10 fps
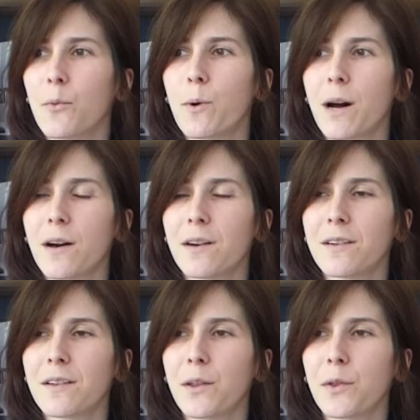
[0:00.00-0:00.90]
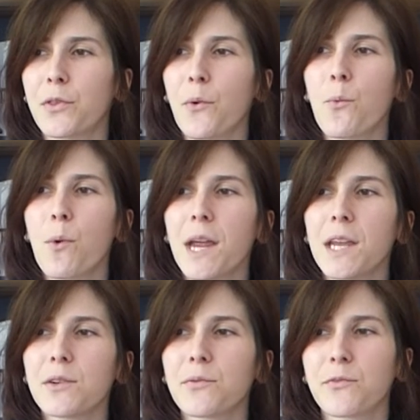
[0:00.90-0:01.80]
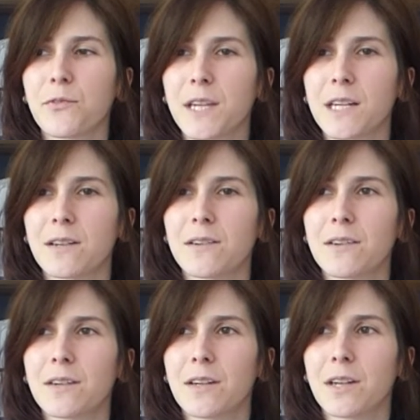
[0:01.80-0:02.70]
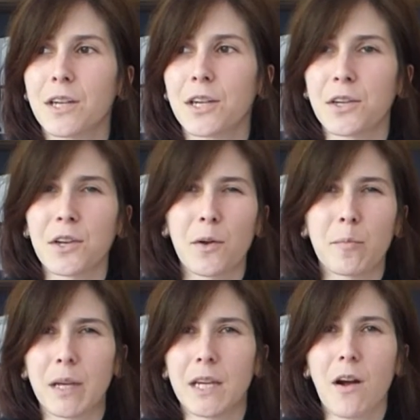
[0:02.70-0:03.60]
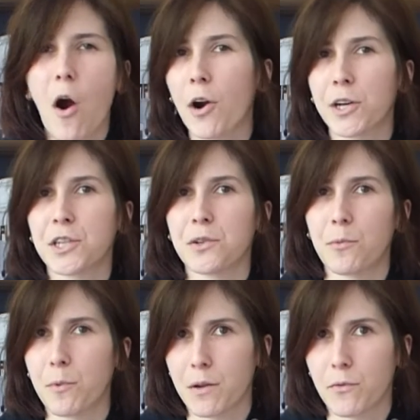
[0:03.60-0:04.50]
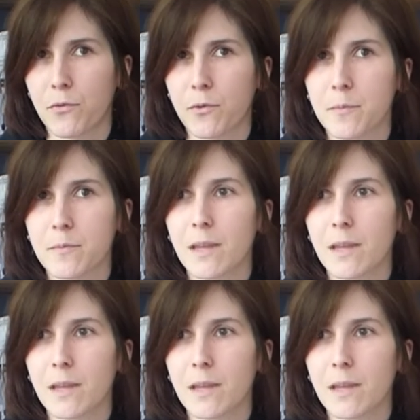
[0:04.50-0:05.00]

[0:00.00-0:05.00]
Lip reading: well, the way you feel cannot be argued with.